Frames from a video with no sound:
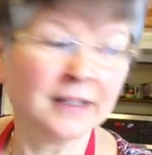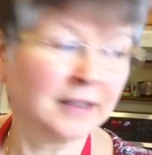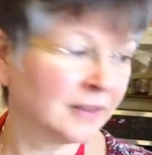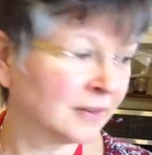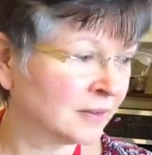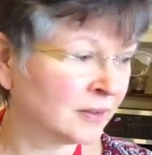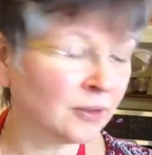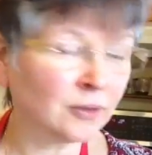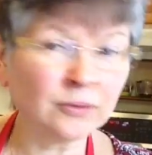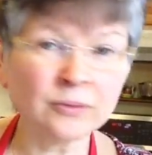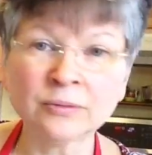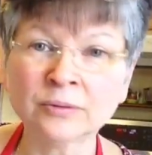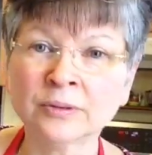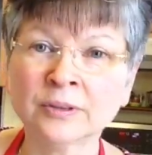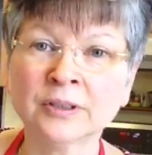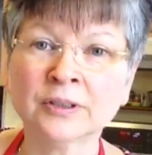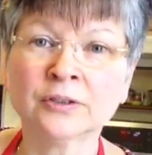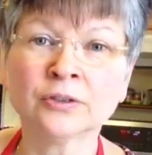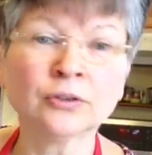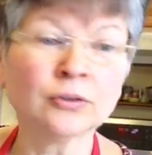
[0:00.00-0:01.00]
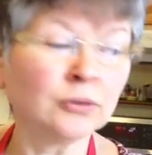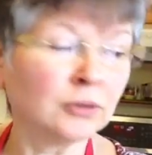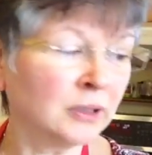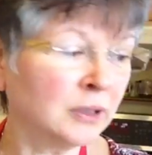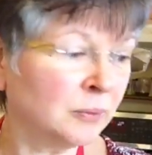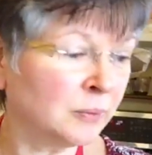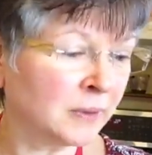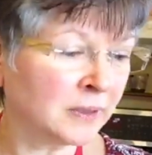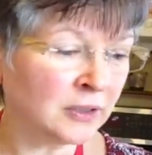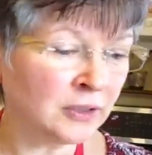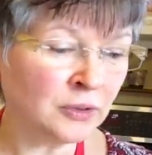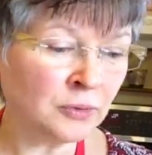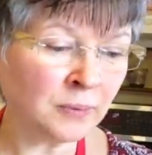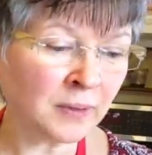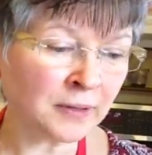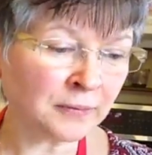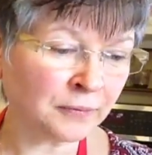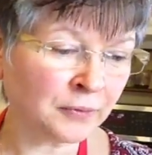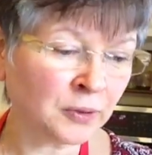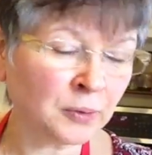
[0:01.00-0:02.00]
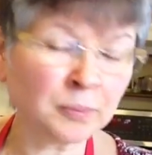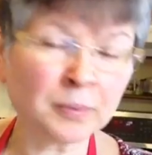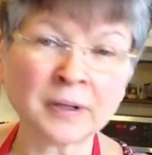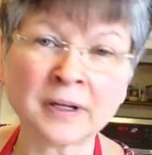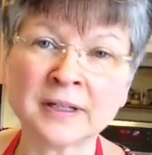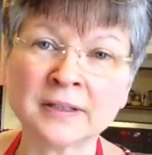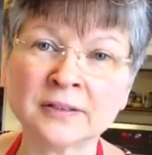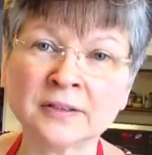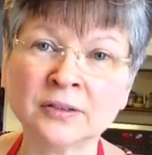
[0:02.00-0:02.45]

So, Julie, what did you want for your prize?